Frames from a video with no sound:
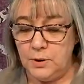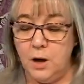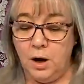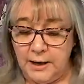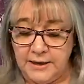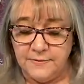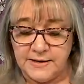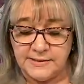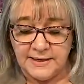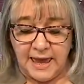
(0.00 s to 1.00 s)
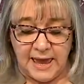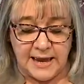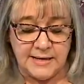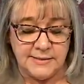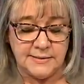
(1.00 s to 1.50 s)
In this
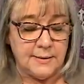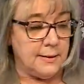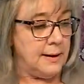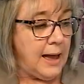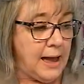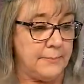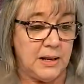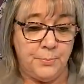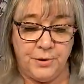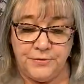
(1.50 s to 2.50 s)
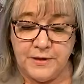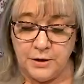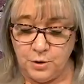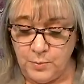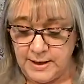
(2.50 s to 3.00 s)
case, I'm going to put the
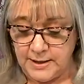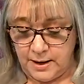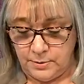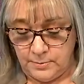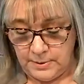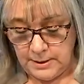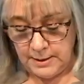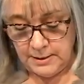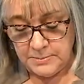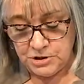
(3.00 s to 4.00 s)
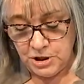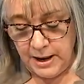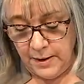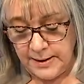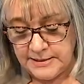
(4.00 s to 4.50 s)
window. Let me show you how I
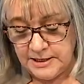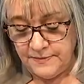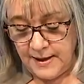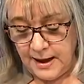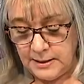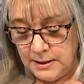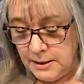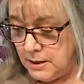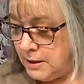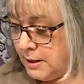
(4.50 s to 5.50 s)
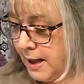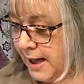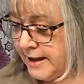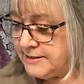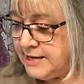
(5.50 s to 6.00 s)
did that. I
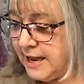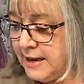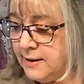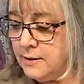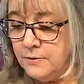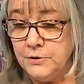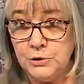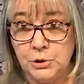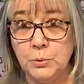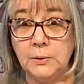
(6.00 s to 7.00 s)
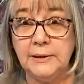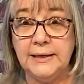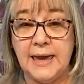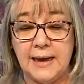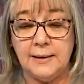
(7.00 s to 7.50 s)
take the tool
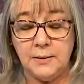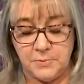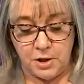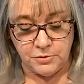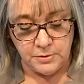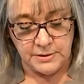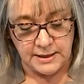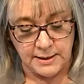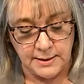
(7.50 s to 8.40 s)
again. I'm not through with it.